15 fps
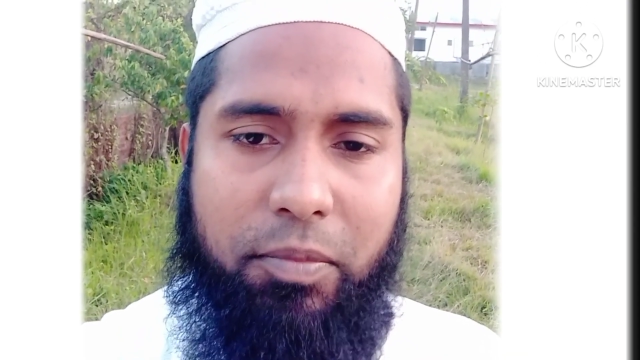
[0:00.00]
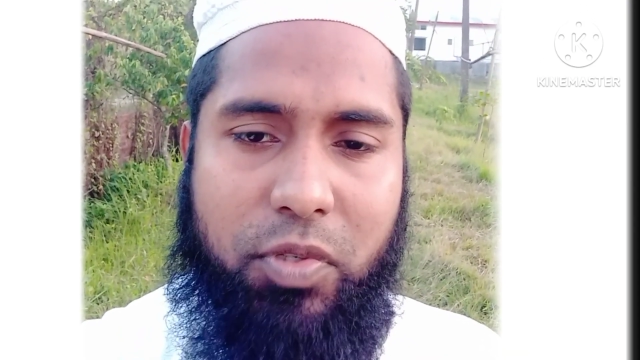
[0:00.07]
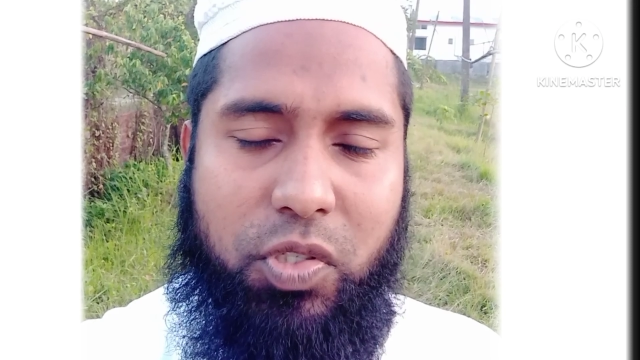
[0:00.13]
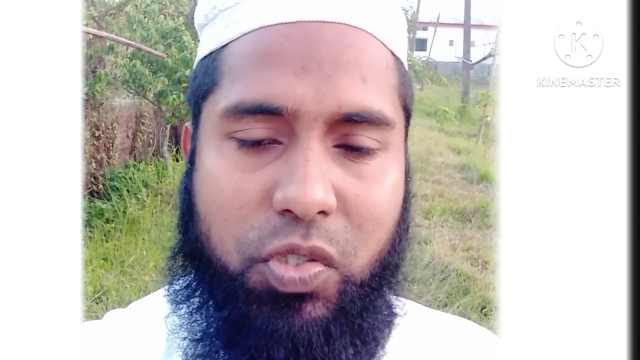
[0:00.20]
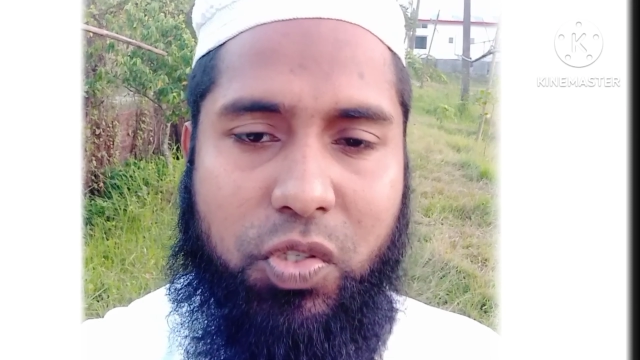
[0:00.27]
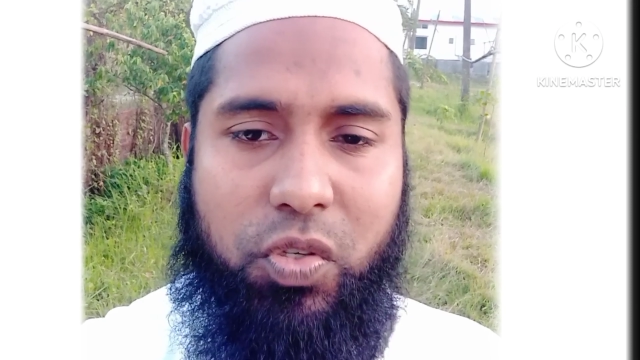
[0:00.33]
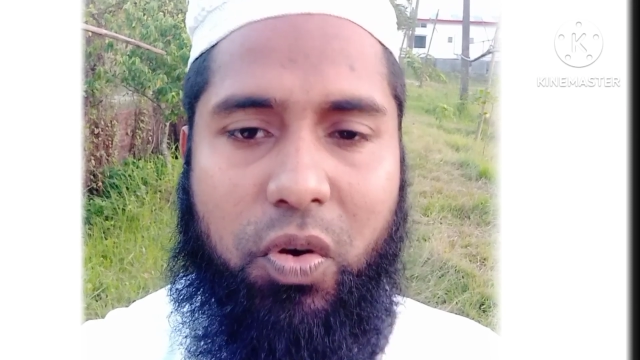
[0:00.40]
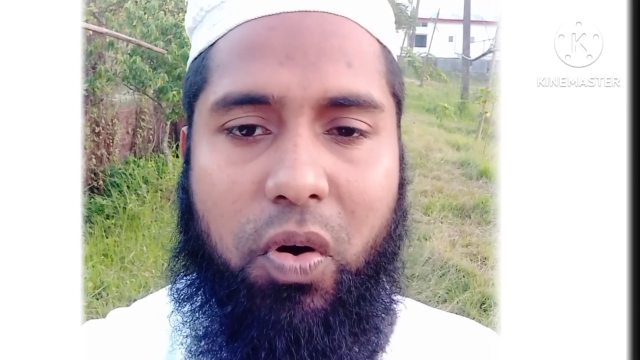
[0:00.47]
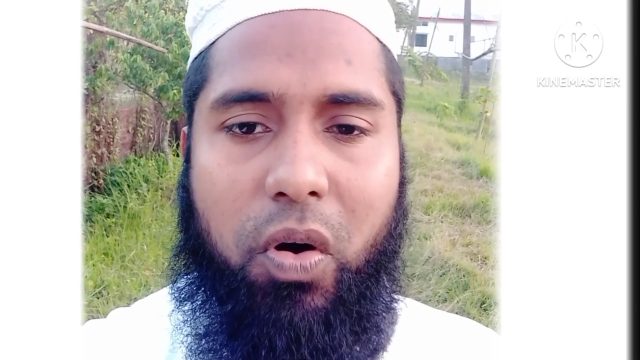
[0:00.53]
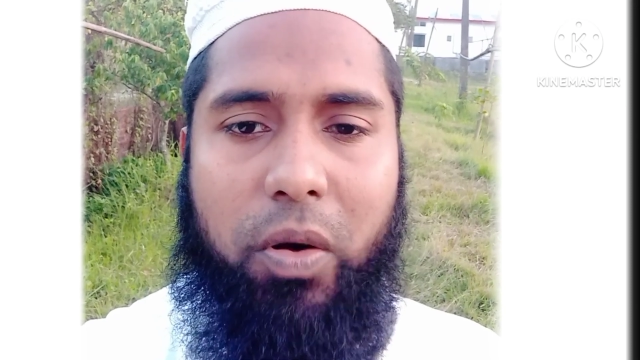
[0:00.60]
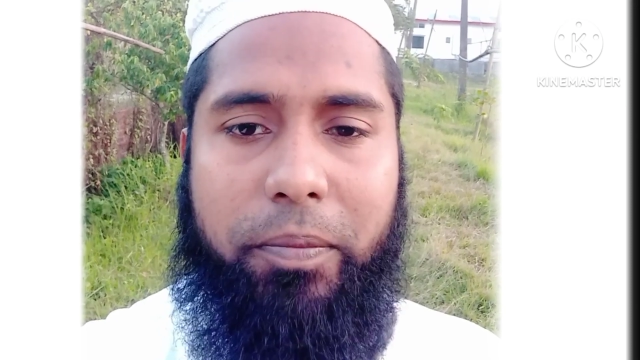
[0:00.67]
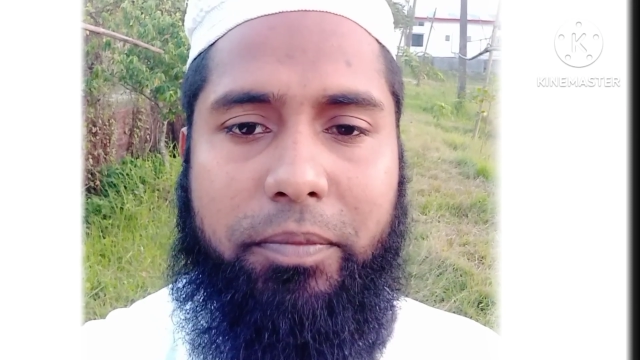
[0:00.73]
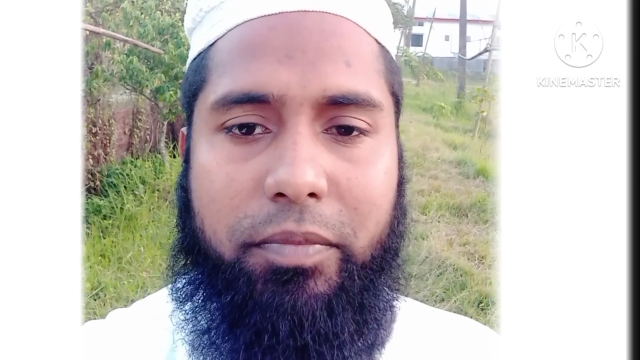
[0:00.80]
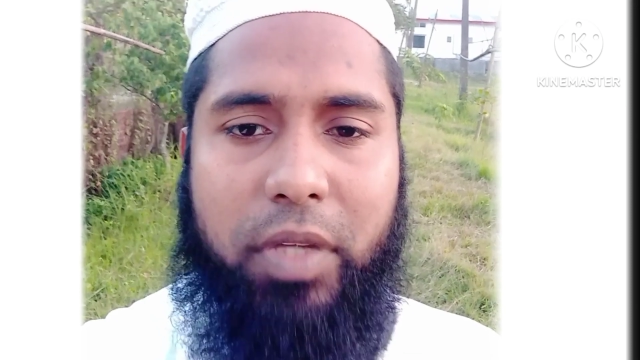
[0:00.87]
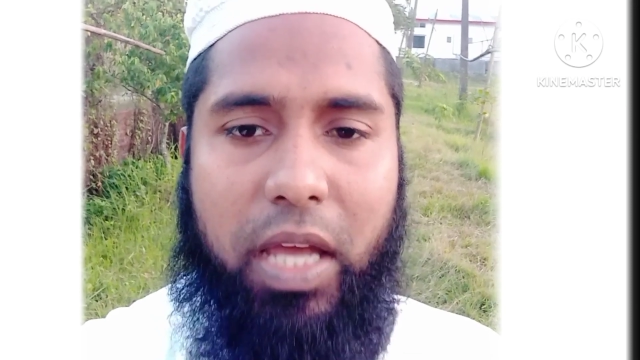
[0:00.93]

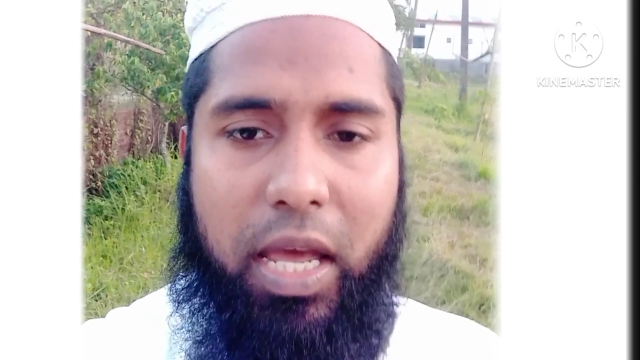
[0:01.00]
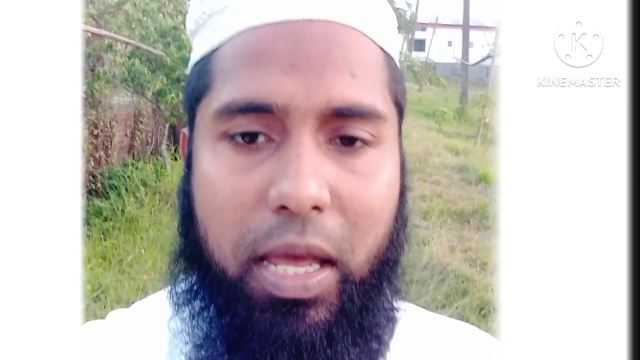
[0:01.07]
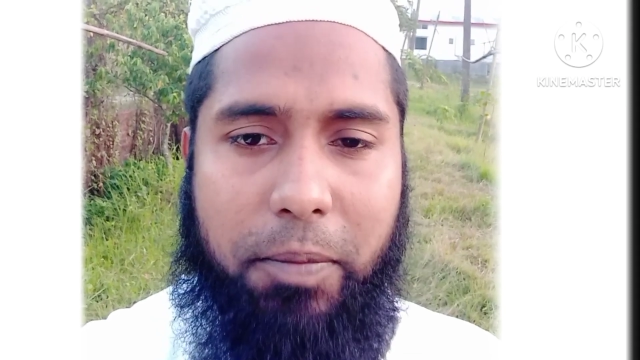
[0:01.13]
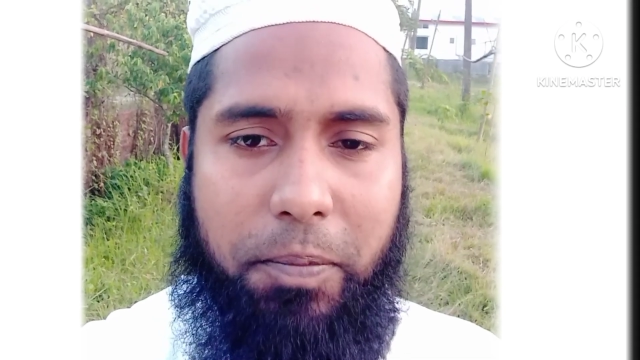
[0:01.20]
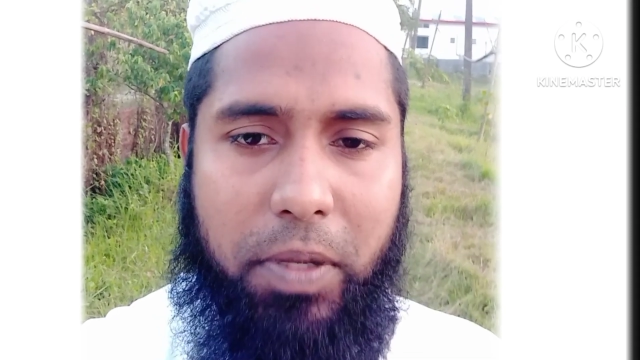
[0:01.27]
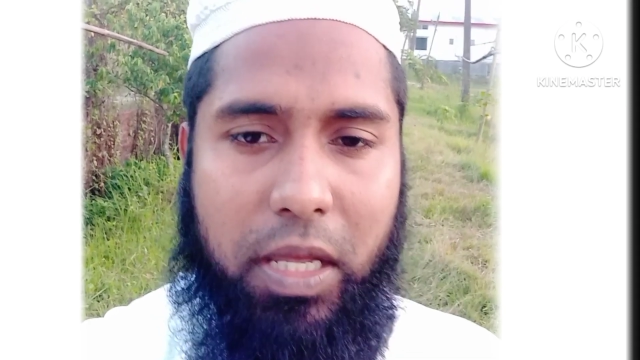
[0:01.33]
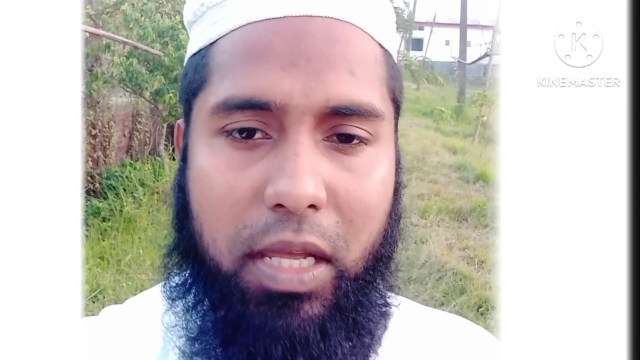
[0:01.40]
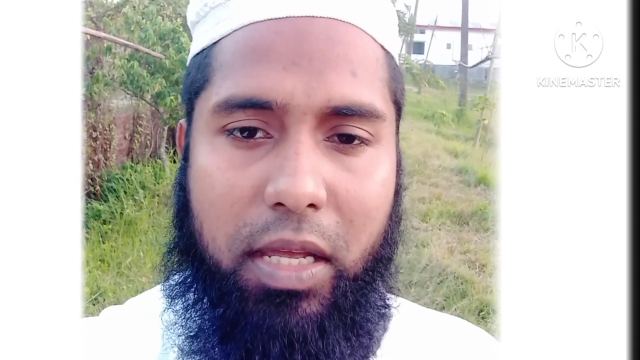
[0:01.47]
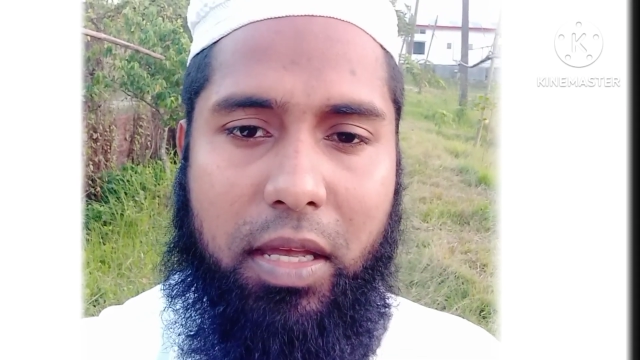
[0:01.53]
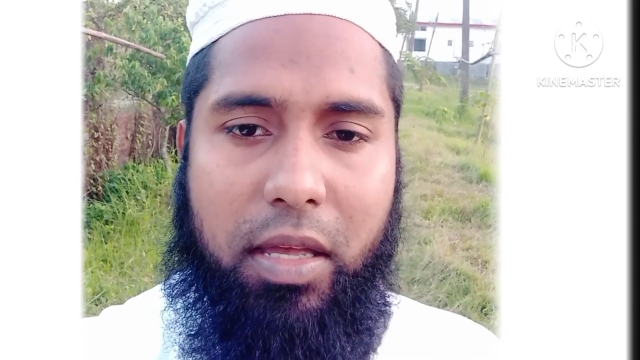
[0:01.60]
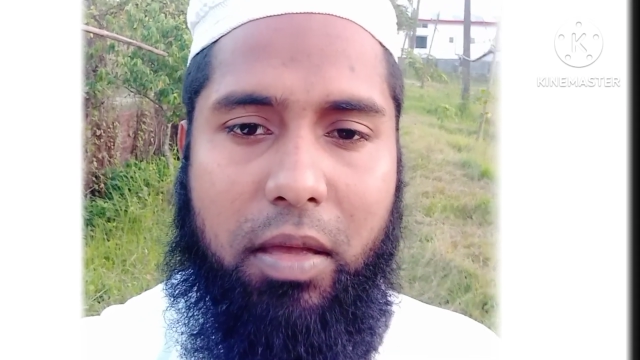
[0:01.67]
so happy